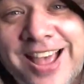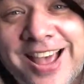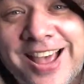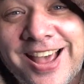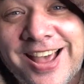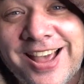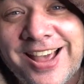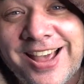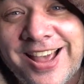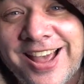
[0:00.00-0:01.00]

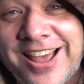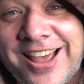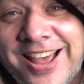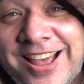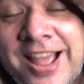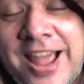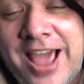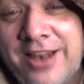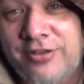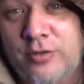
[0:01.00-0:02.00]

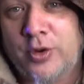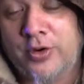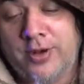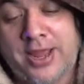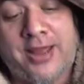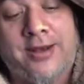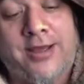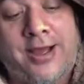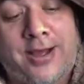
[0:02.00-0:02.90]
Alice in Wonderland